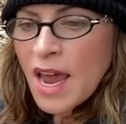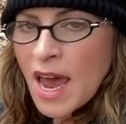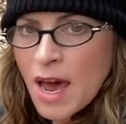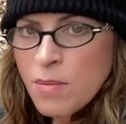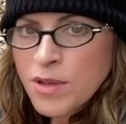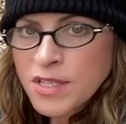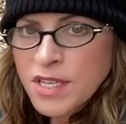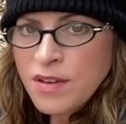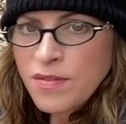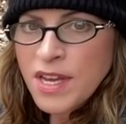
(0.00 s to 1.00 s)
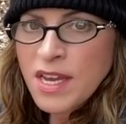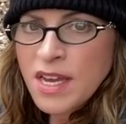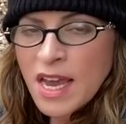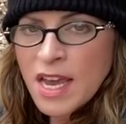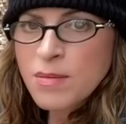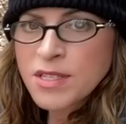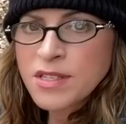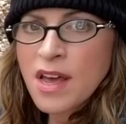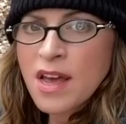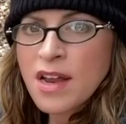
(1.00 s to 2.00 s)
Apple TV,
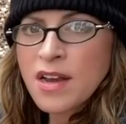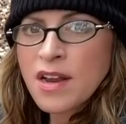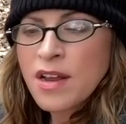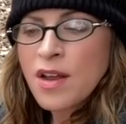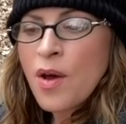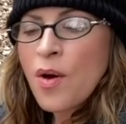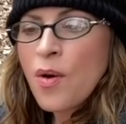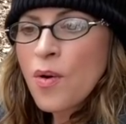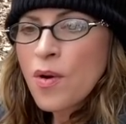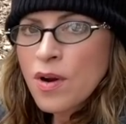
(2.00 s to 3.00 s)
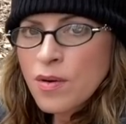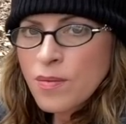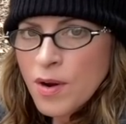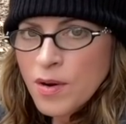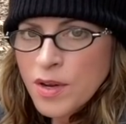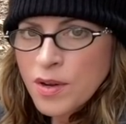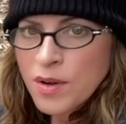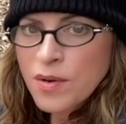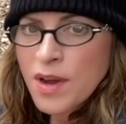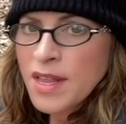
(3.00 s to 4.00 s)
Amazon, or
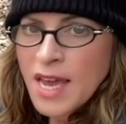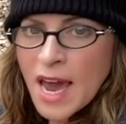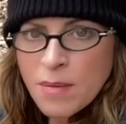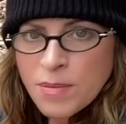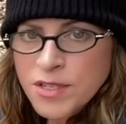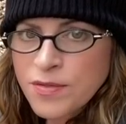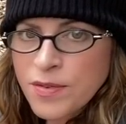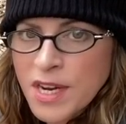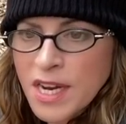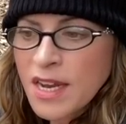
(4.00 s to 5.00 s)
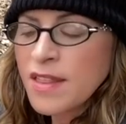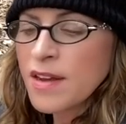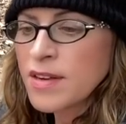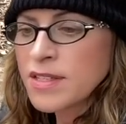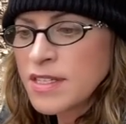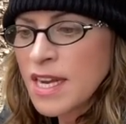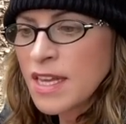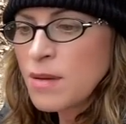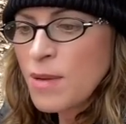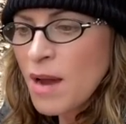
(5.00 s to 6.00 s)
Roku. And the app is free, and there is a
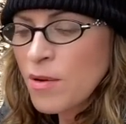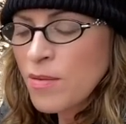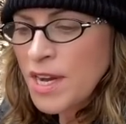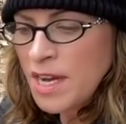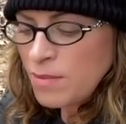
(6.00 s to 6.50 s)
daily Bible reading